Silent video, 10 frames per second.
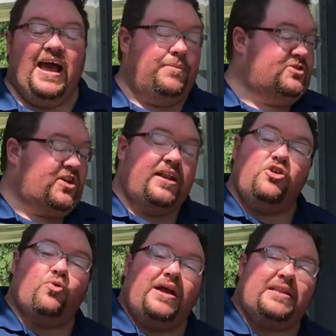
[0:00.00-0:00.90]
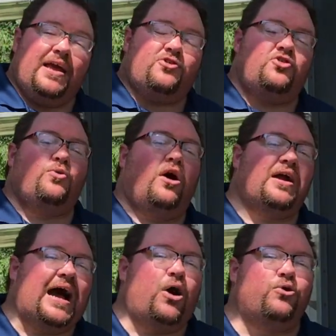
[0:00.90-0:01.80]
I'm standing right next to
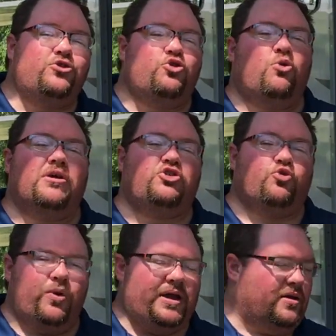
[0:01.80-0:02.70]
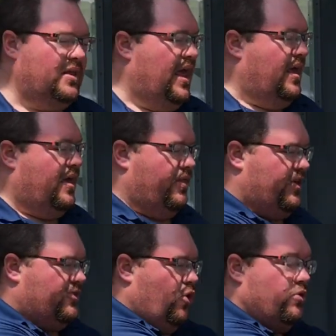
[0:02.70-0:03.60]
our outdoor grill. Uh,
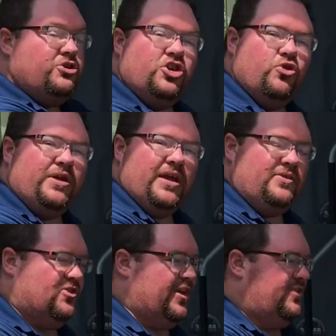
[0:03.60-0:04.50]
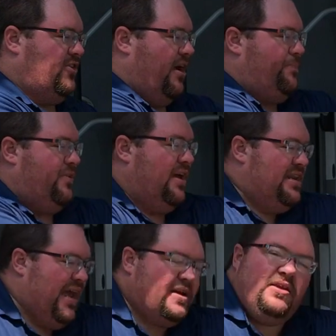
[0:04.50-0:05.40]
this whole unit sets up
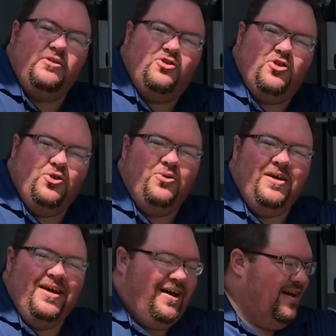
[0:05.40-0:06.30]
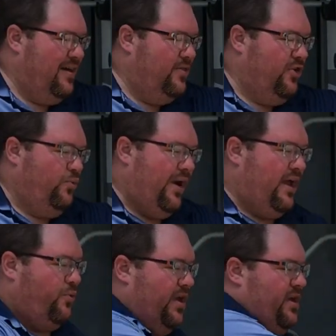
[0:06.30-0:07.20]
connected to uh, the
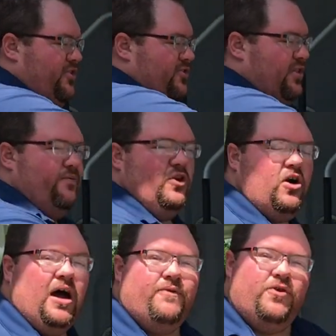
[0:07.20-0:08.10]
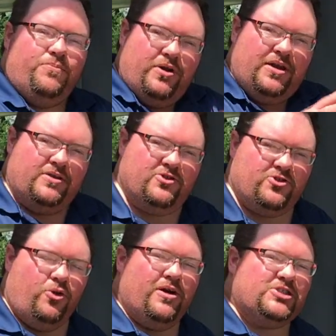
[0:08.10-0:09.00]
rig. We can just lift it off and put it in
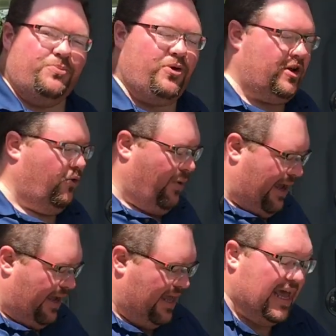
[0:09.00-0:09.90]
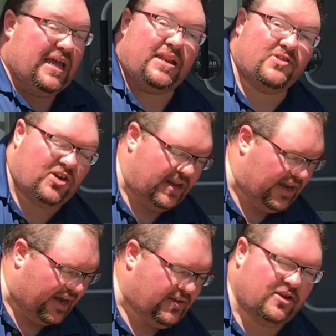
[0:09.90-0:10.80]
storage to put it away. It is
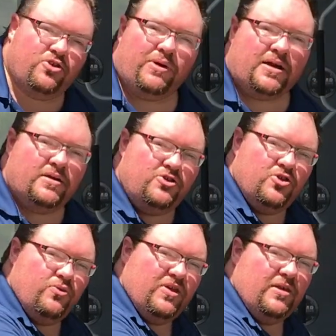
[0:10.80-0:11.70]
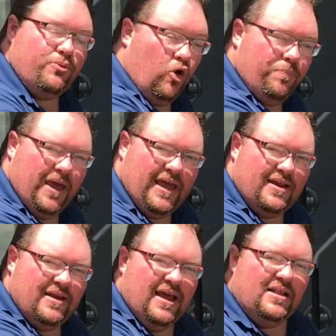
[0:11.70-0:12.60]
connected directly to the
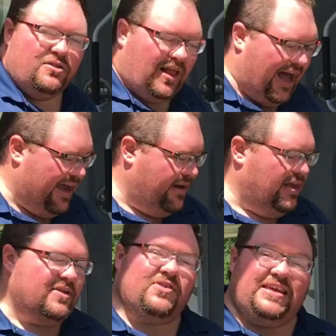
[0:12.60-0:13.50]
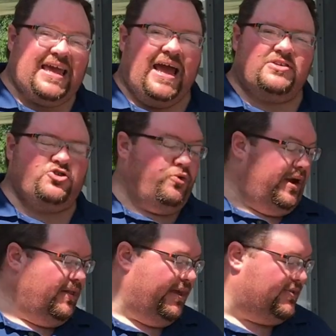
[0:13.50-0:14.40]
propane line. It's a gas
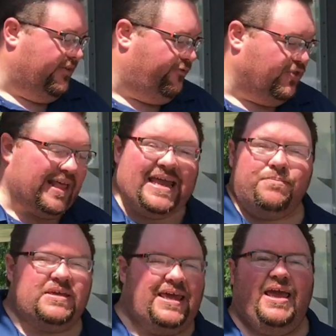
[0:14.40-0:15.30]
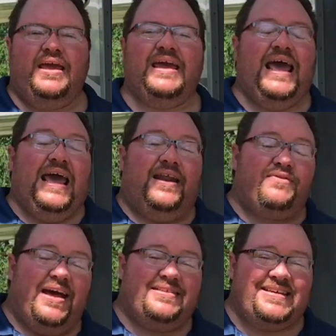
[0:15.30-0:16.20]
grill. It's a Flame King. And
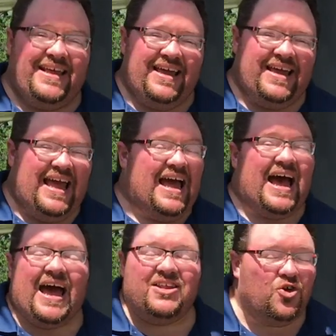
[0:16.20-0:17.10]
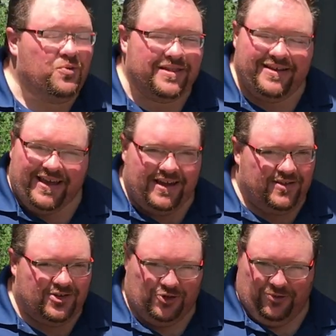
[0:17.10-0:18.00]
I've got to tell you, I don't really like
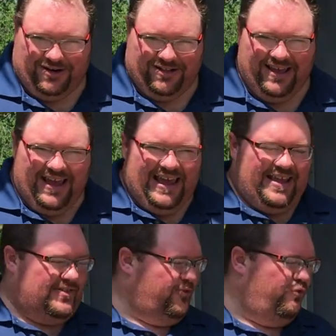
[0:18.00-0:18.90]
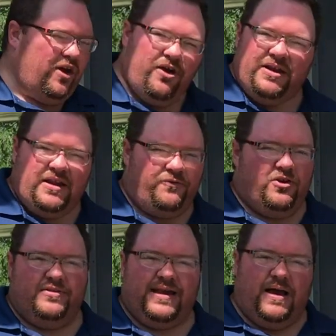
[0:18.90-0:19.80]
this grill. It's very
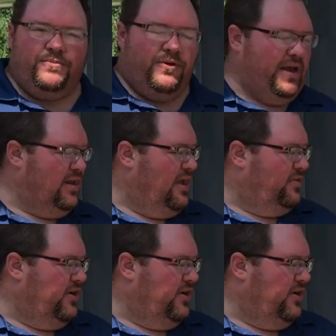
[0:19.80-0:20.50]
difficult to operate.